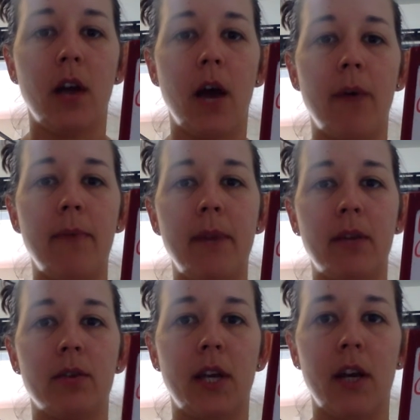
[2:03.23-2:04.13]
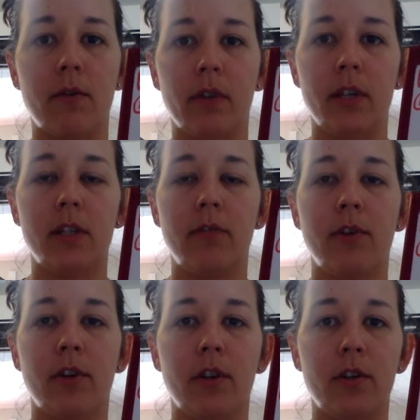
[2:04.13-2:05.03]
I would make those hand release
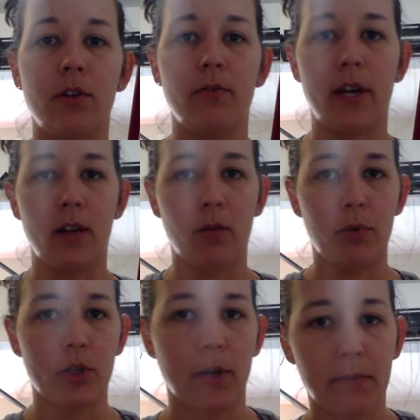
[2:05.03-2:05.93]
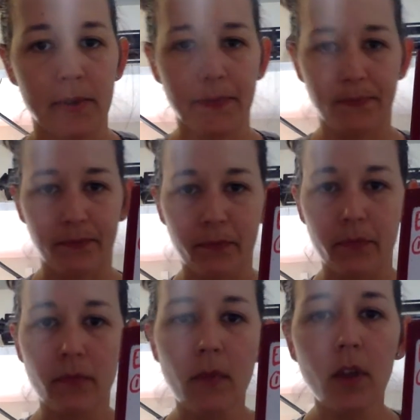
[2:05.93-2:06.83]
if you're going to do regular push-ups.
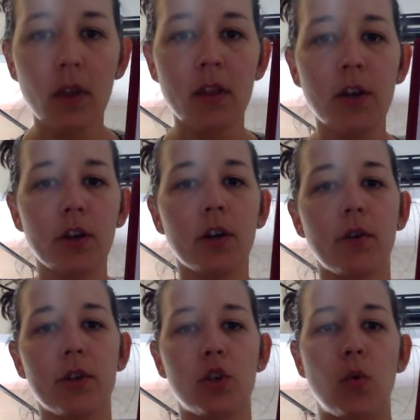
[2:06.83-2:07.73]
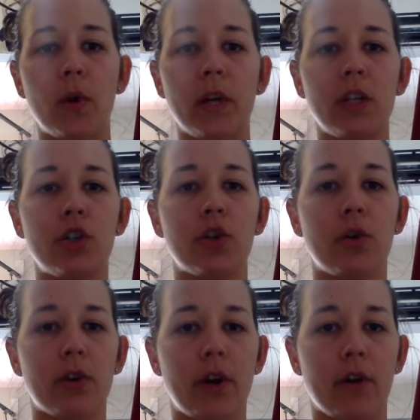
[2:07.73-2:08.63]
Then you're going to go into 20
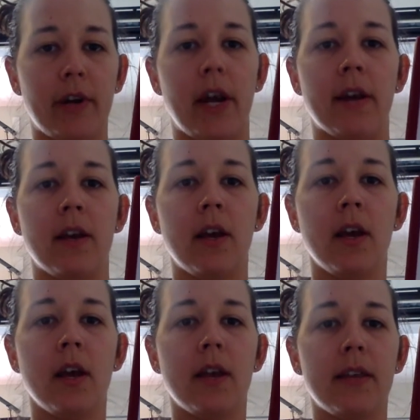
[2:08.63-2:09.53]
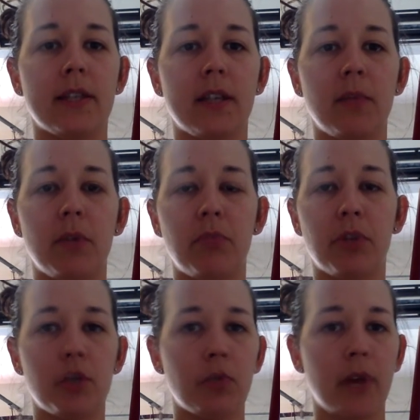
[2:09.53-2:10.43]
shoulder to overhead. This can be
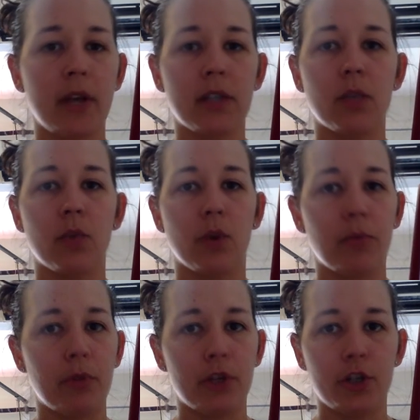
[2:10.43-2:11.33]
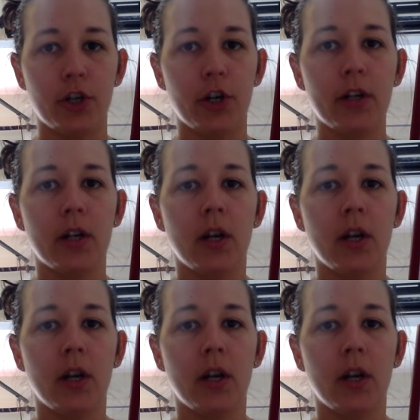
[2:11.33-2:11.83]
push press or push jerk.